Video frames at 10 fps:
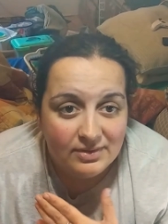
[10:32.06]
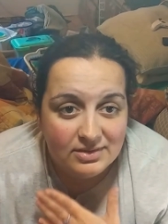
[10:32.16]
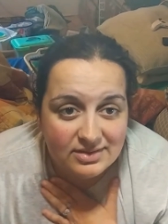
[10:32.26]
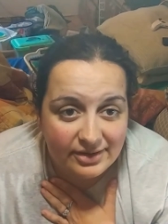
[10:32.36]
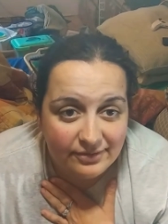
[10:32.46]

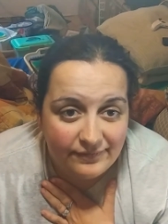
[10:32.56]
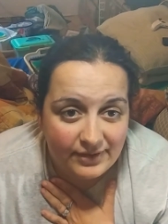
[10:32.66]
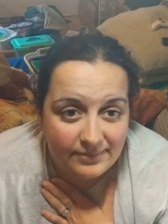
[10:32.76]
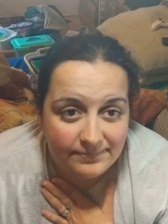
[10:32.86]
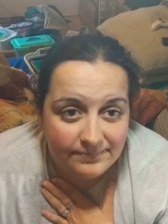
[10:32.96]

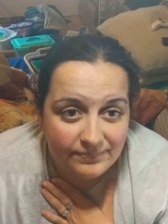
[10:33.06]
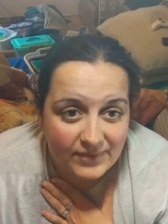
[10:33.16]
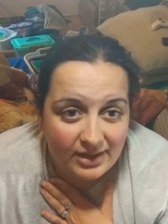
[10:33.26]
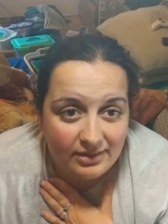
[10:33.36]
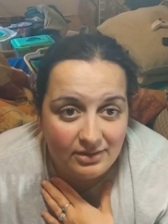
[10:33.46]
Serefin,
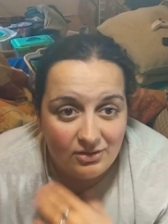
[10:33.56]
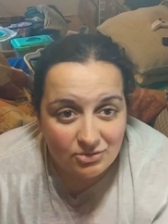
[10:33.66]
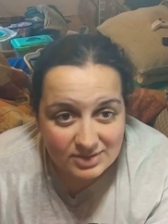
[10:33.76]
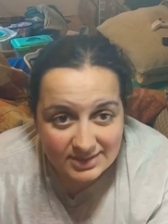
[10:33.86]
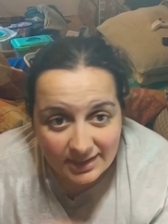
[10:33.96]
and
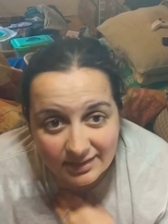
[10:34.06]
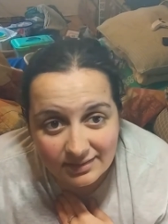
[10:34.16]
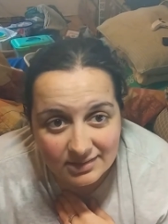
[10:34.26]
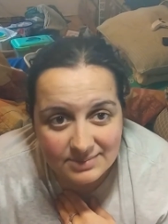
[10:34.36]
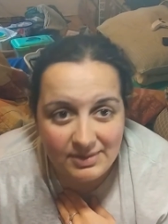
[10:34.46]
close
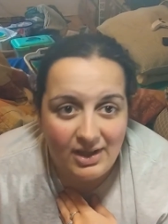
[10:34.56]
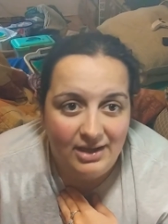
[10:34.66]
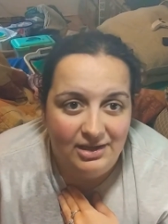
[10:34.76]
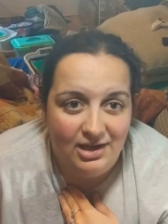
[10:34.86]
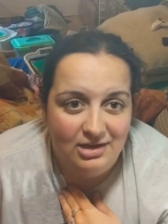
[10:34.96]
second is
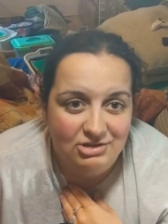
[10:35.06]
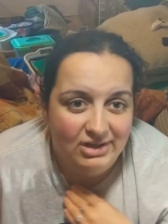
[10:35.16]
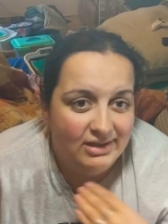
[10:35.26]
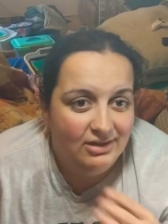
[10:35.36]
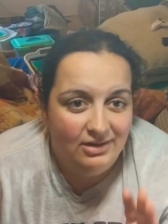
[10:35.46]
Malachiasz. I
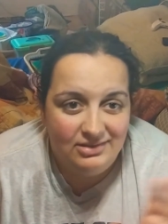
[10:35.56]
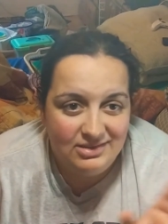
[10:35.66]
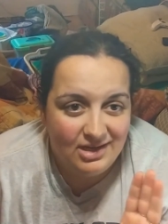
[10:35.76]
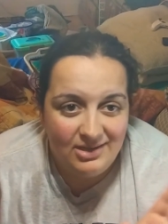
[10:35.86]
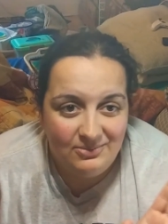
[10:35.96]
cannot
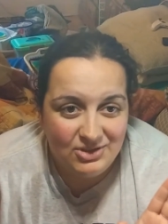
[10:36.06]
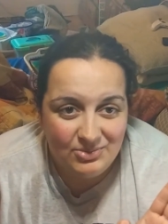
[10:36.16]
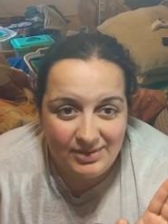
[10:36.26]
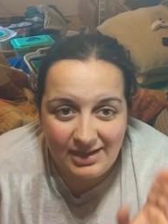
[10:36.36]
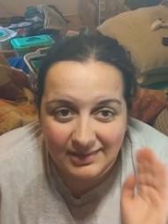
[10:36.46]
decide which
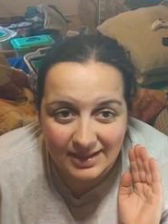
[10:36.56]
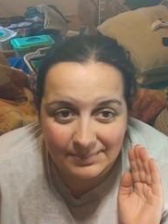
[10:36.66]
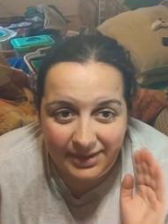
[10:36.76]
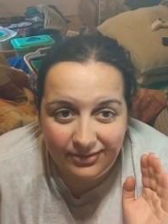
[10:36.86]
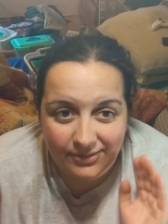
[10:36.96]
one I like
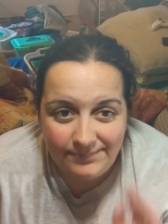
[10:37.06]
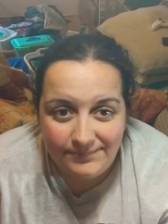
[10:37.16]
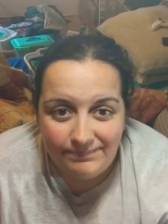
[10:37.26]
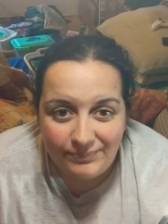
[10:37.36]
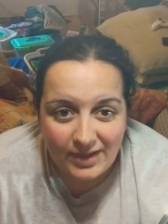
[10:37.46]
better.
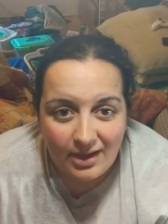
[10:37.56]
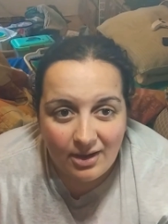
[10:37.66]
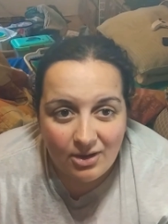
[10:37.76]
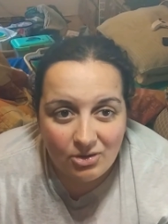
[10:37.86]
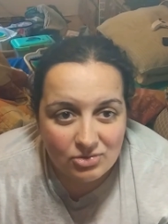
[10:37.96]

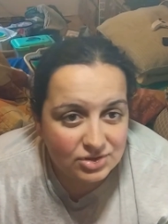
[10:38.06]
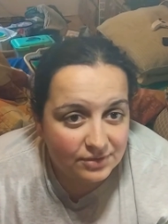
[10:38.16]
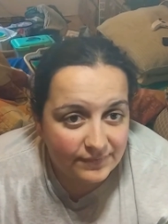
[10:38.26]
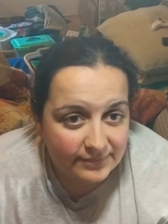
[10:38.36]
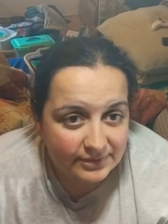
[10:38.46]
Who's your
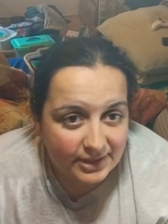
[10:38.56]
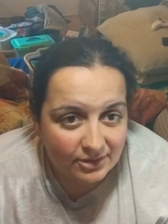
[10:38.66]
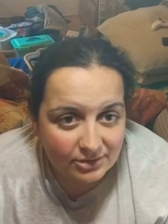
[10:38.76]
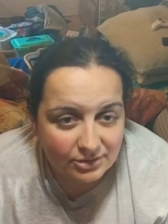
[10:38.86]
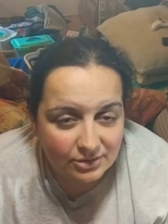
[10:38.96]
favorite
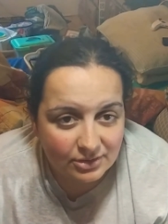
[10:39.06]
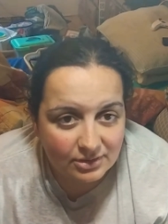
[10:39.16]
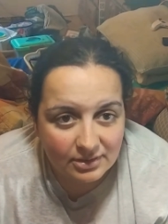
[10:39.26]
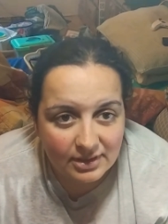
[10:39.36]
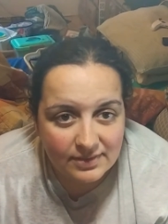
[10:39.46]

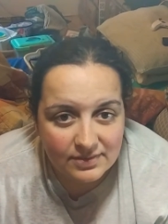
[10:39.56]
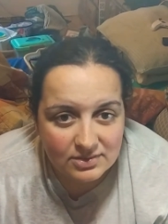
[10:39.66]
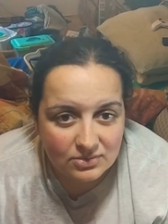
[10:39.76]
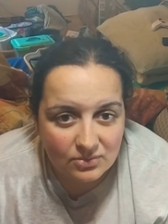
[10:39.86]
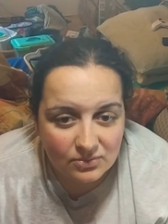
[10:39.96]
character in
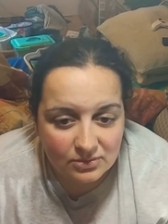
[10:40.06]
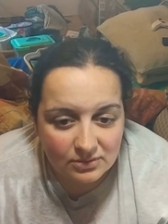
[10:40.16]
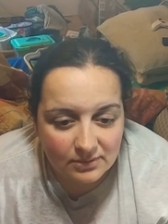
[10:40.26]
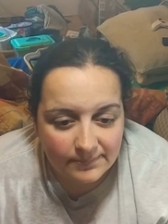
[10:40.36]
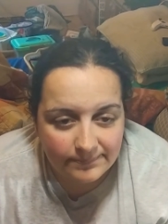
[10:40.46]
this
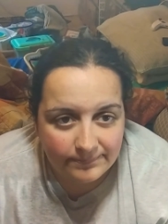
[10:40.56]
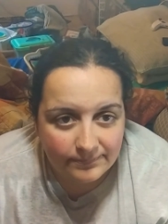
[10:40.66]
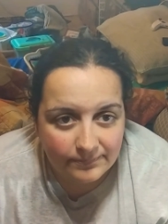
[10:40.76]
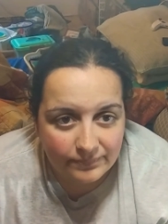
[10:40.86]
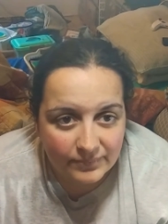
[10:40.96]
whole
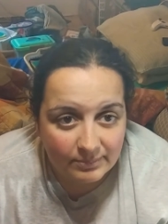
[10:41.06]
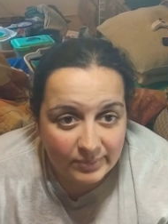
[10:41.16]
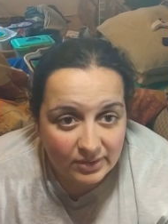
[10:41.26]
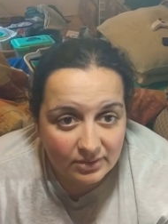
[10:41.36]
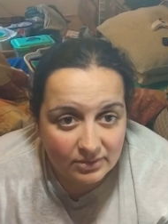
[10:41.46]

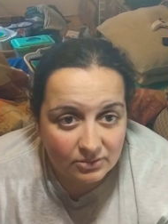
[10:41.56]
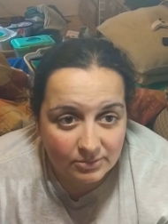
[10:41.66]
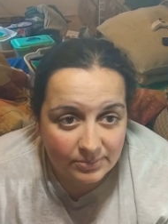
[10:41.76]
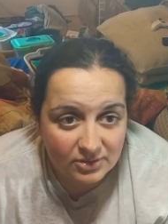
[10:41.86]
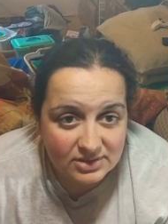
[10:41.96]
book
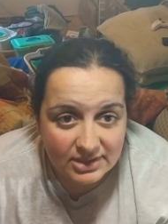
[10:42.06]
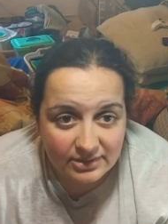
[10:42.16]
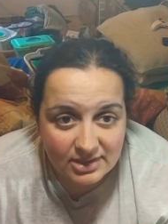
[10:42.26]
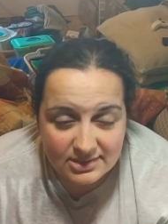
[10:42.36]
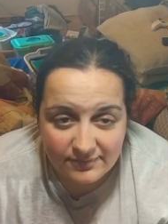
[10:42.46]
or book
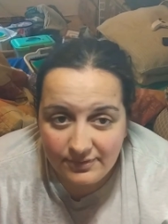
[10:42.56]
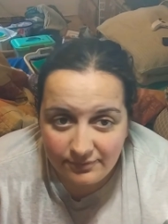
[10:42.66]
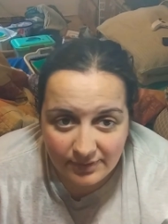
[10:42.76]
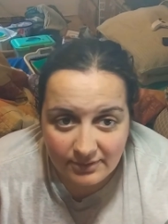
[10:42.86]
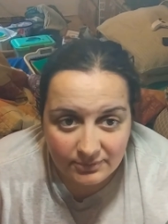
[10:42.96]
series, if
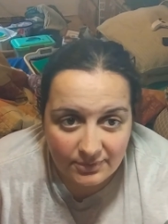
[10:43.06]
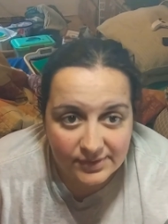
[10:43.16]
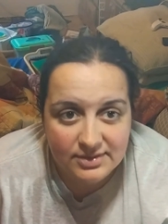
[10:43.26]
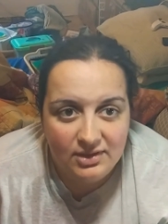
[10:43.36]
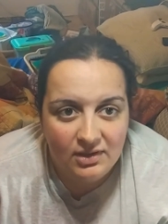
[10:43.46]
you've read
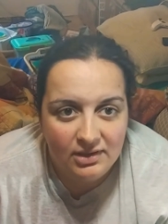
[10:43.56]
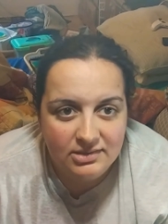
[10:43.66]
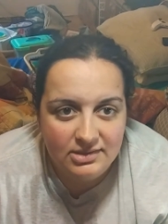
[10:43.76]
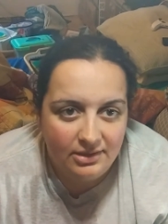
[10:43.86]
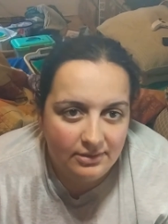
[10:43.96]
Ruthless
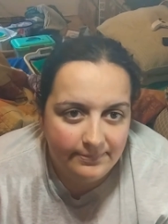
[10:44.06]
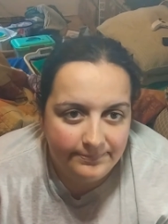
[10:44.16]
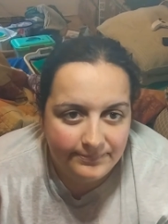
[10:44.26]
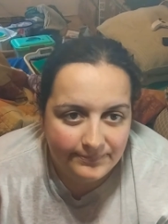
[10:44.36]
Gods, um,